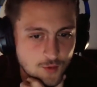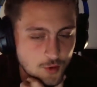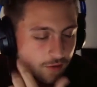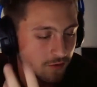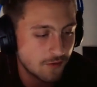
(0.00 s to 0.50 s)

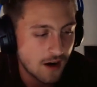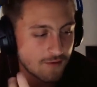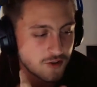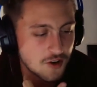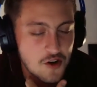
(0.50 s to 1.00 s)
Leave a
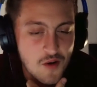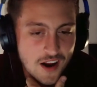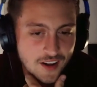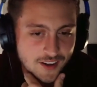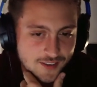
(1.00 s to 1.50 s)
5-star
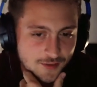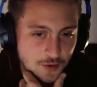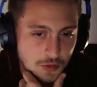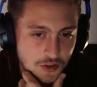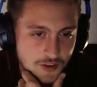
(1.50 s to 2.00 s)
rating, if
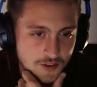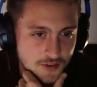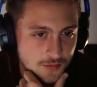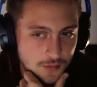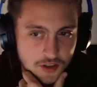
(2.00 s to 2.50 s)
you please,
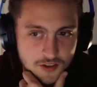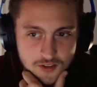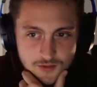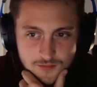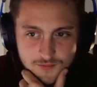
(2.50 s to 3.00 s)
and
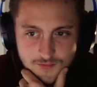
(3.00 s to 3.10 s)
peace.